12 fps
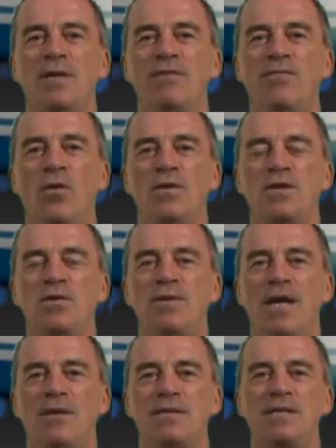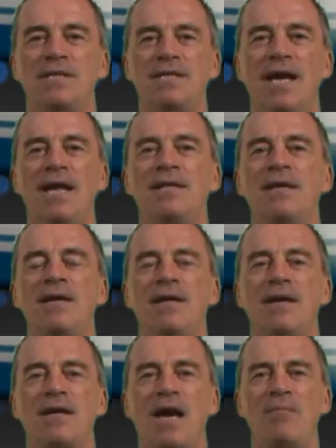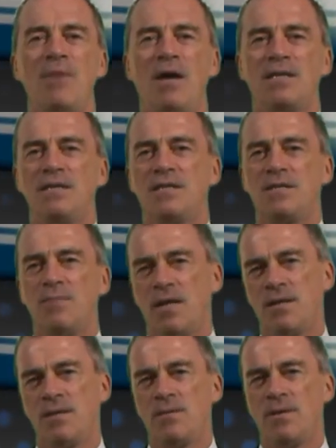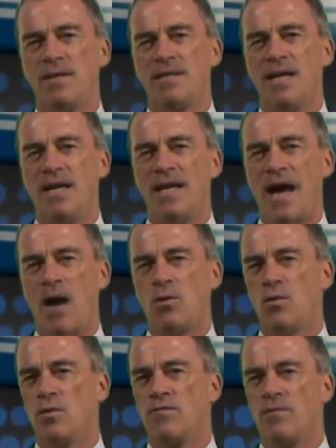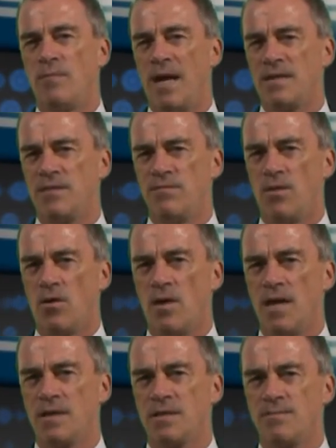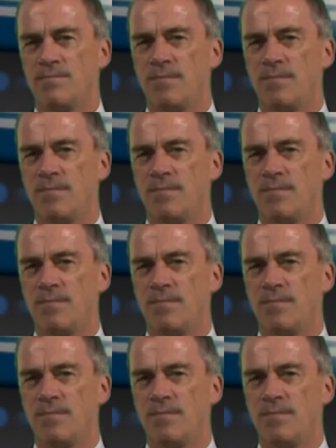24th, 2010, and I'm Martin Smith with a daily outlook from MaxiForex.